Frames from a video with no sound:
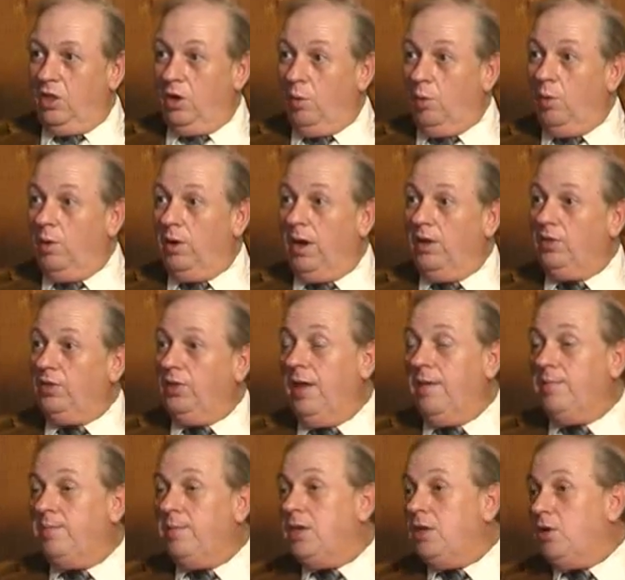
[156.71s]
There were not
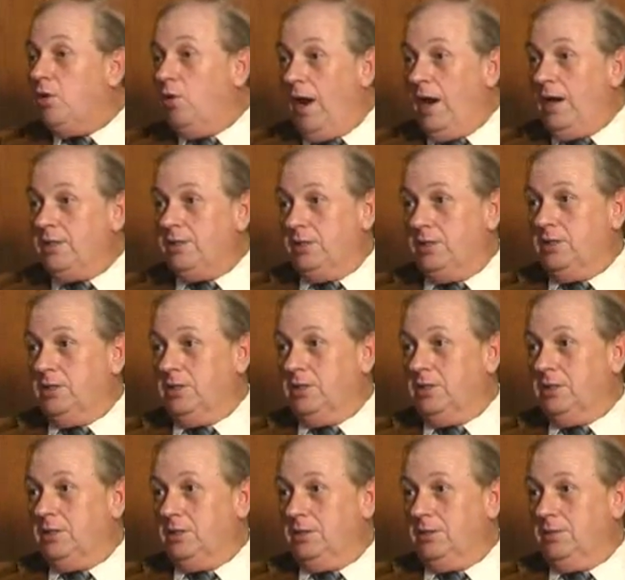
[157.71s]
that many
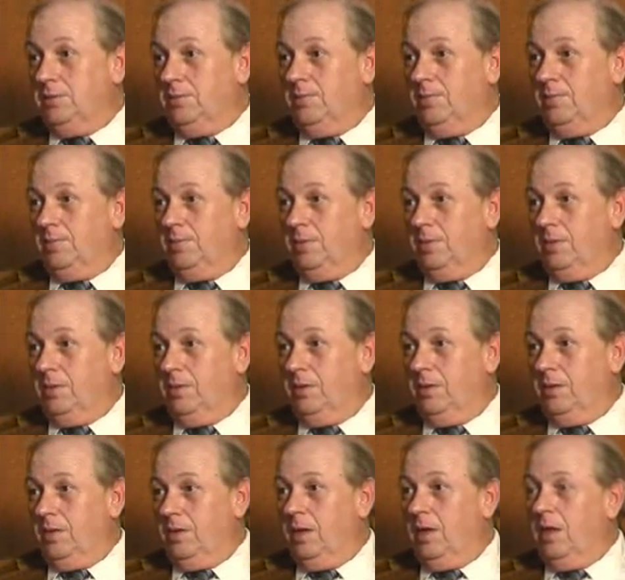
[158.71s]
crashes.
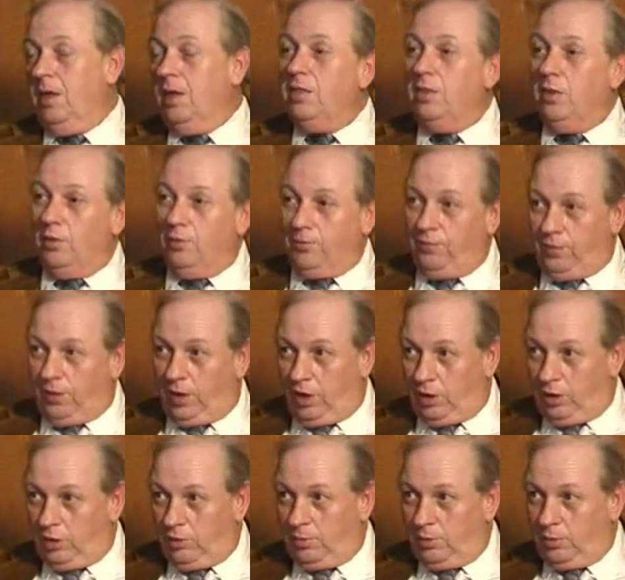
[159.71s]
They're
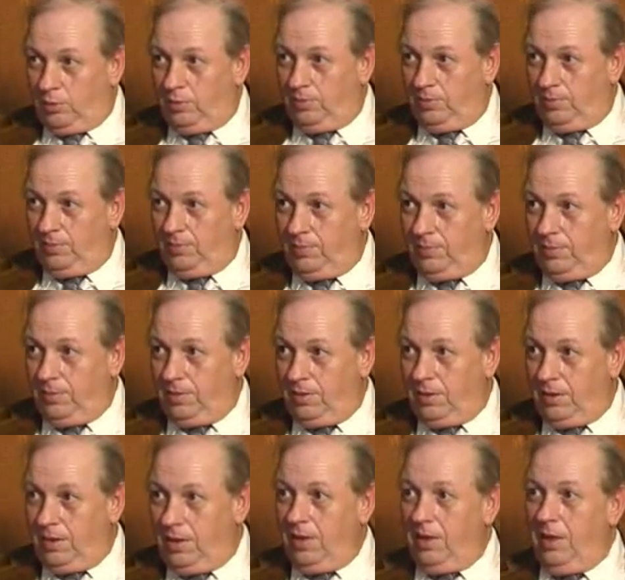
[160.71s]
flawable
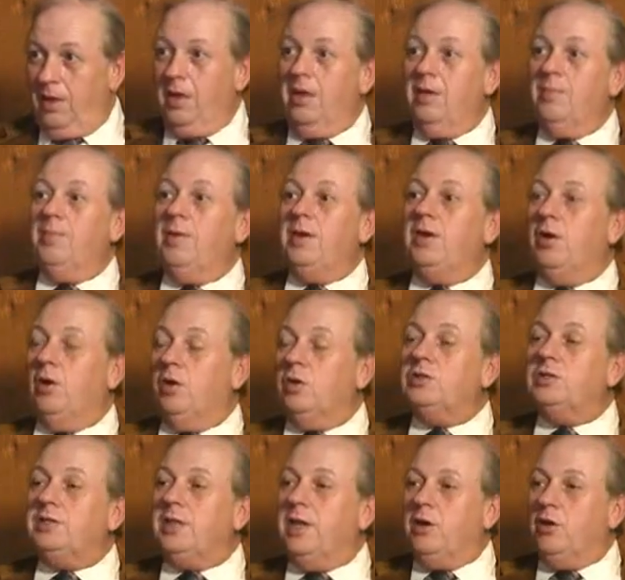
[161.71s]

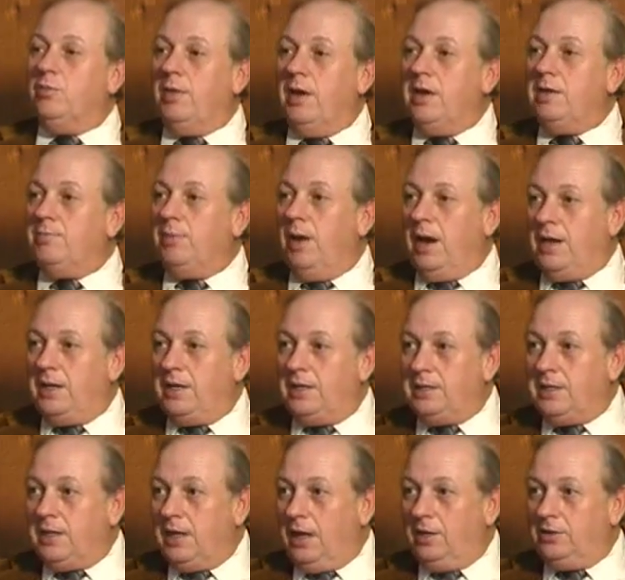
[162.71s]
because they are made by an
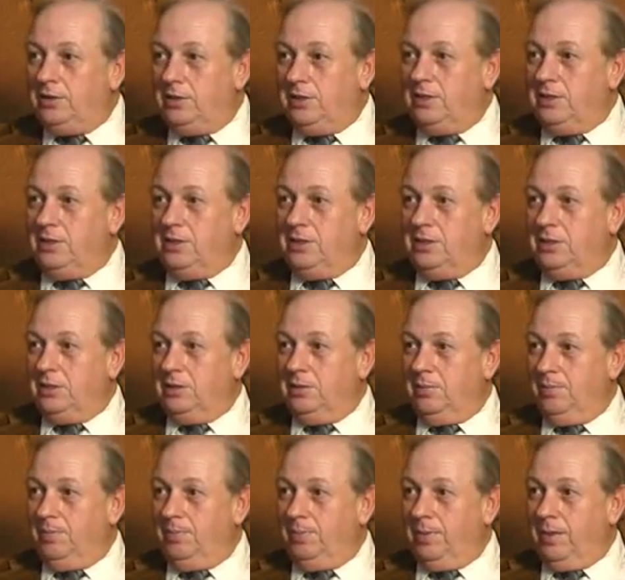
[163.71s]
intelligence
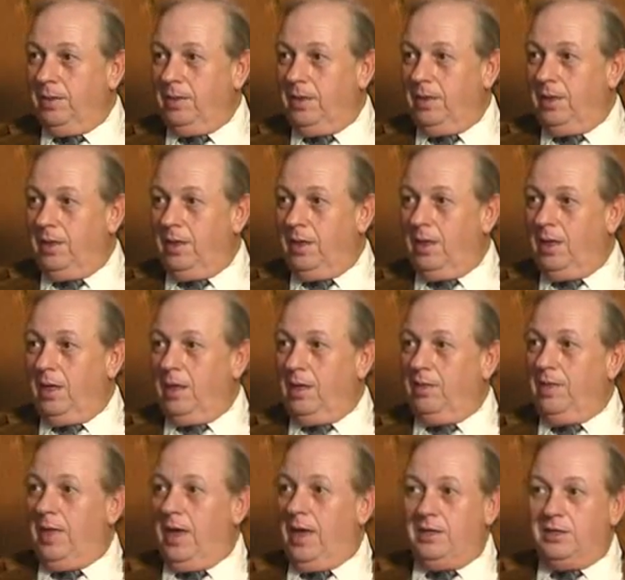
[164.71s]

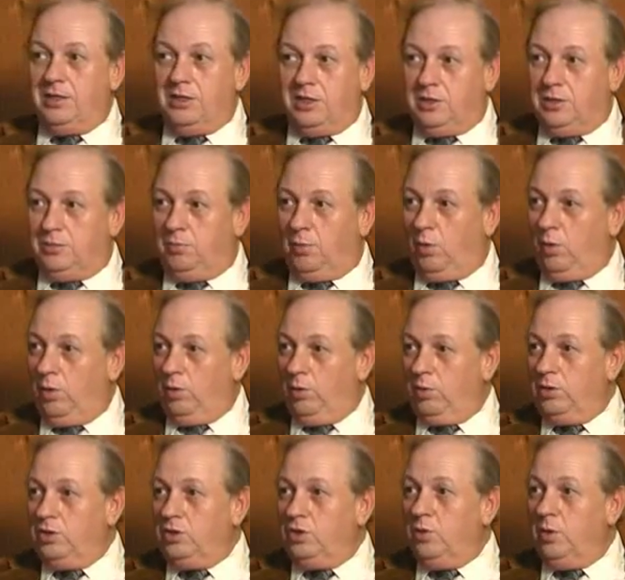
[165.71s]
that is as
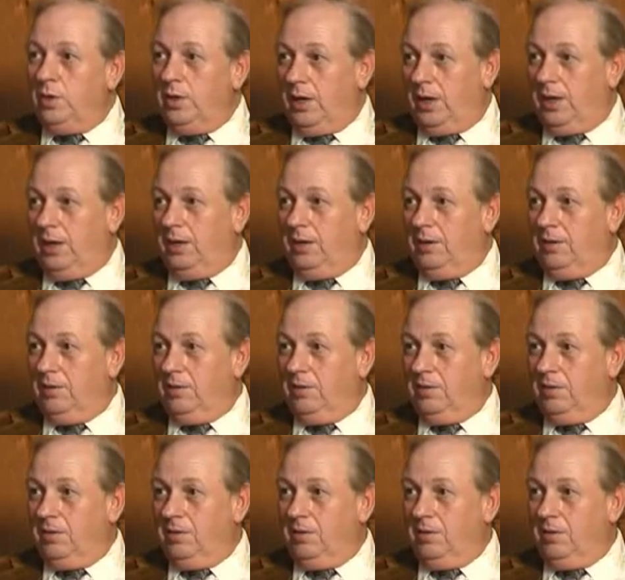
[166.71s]
mortal as you and I.